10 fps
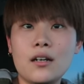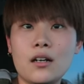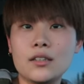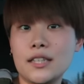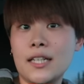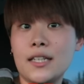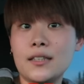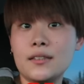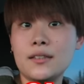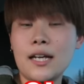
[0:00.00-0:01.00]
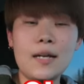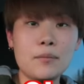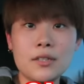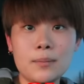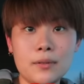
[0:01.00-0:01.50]
online.
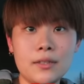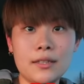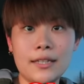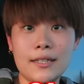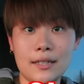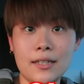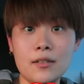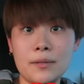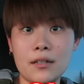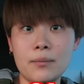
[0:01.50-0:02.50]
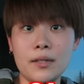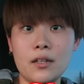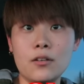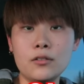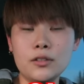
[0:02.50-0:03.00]
I'm gonna put the link down
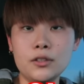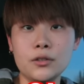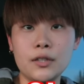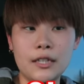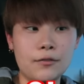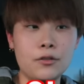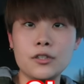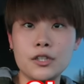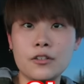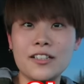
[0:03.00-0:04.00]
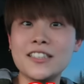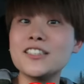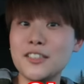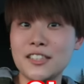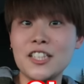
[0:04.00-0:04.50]
below, so if you are
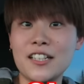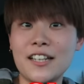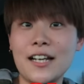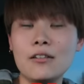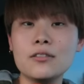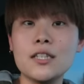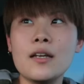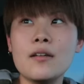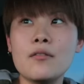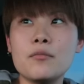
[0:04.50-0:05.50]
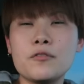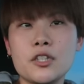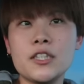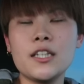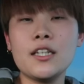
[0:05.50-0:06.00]
curious, you can check that out. But
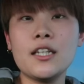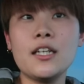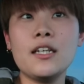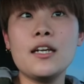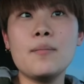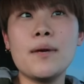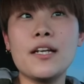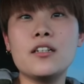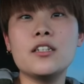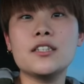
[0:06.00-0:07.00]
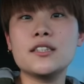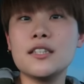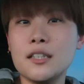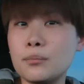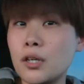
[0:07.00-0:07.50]
fortunately, my goods,
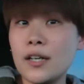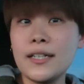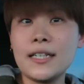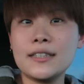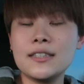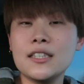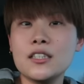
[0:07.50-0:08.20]
the products,